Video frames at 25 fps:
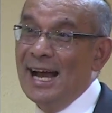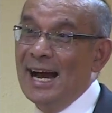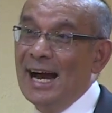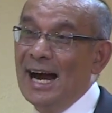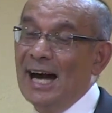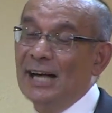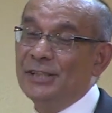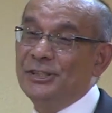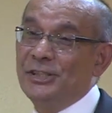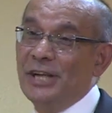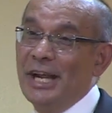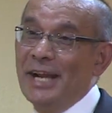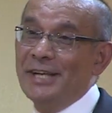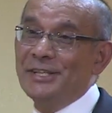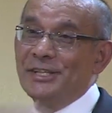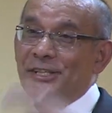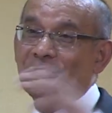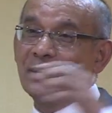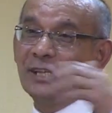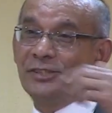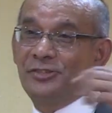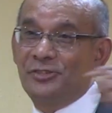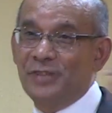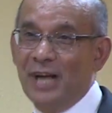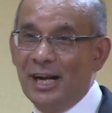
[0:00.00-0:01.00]
are changing
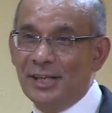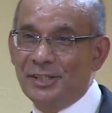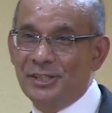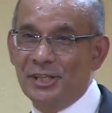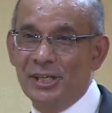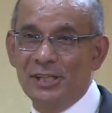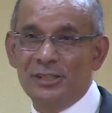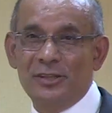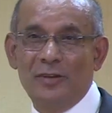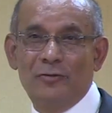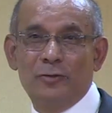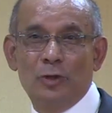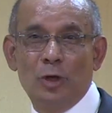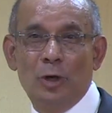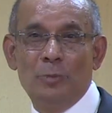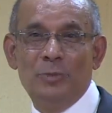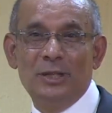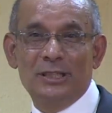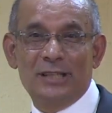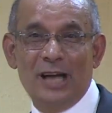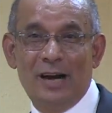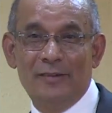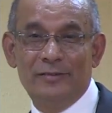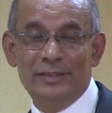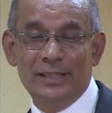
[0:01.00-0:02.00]
the structures of
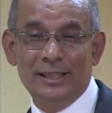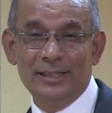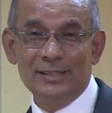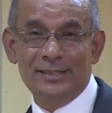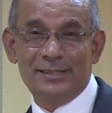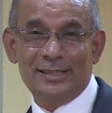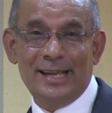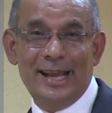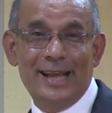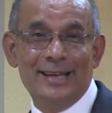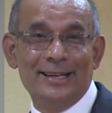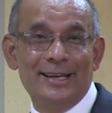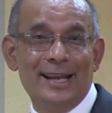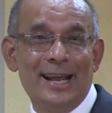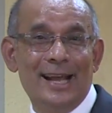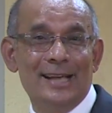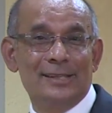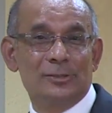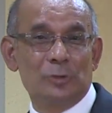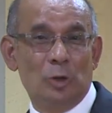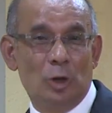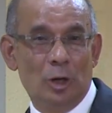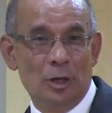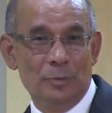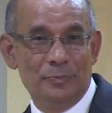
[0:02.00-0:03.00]
global governance, and
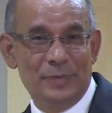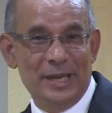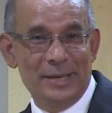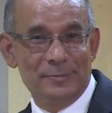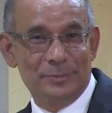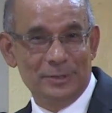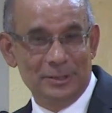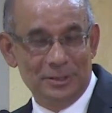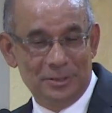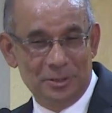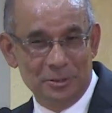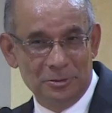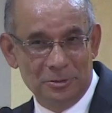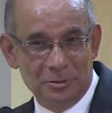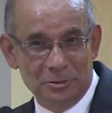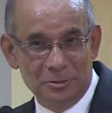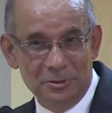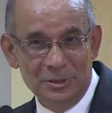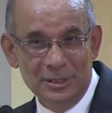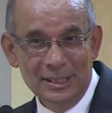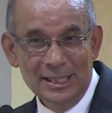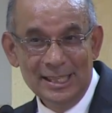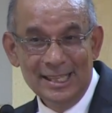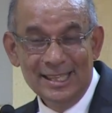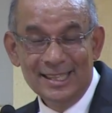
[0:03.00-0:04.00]
as all people
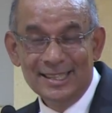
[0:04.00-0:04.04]
do,